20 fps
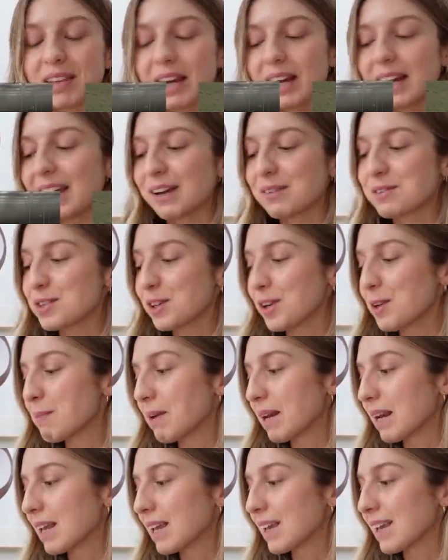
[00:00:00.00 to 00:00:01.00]
I have so
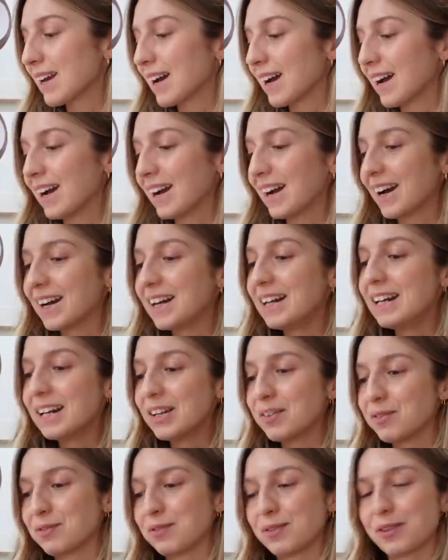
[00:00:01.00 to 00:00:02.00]
many. I
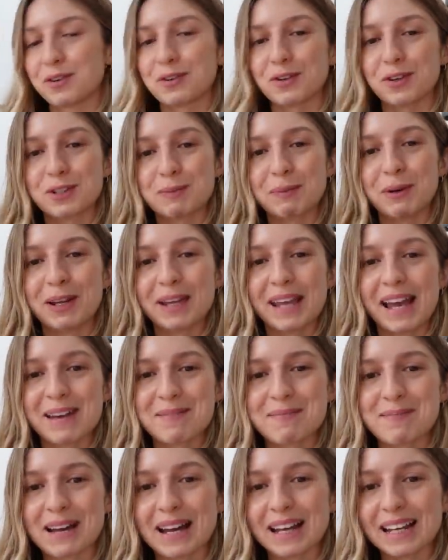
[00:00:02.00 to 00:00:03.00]
live for the crossbody
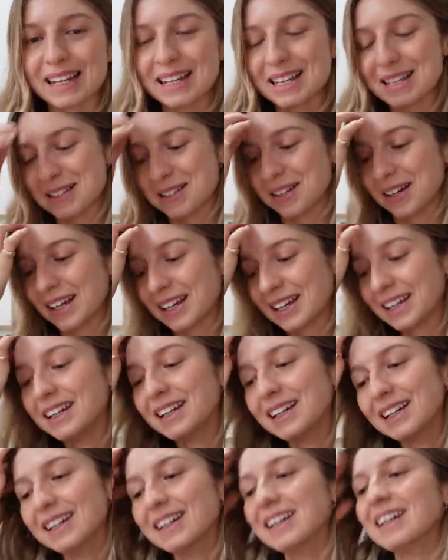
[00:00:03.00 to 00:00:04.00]
handbag. It is like
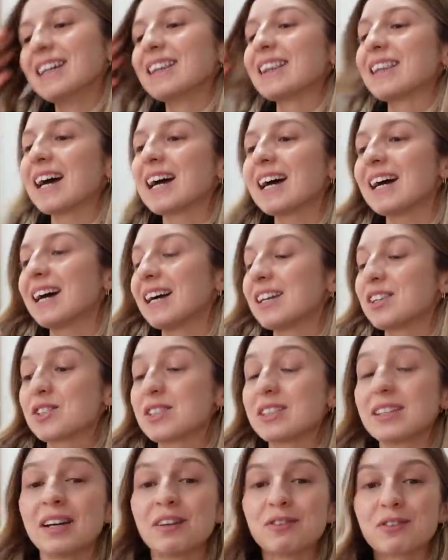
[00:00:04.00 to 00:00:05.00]
that. I
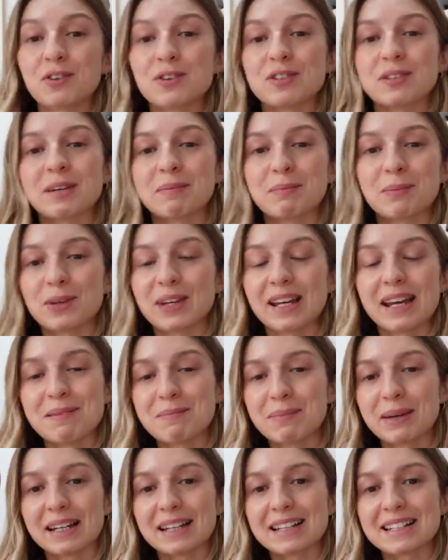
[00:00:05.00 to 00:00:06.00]
just love crossbody
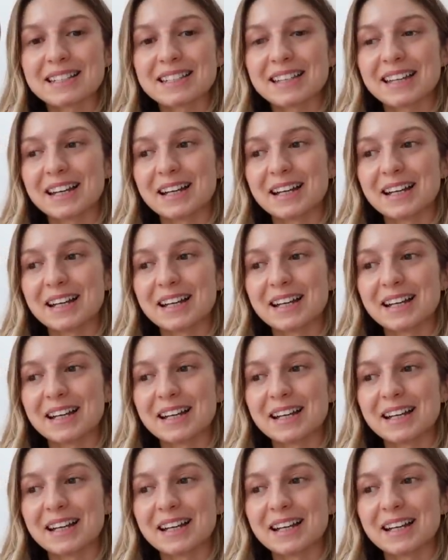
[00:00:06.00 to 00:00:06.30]
handbags.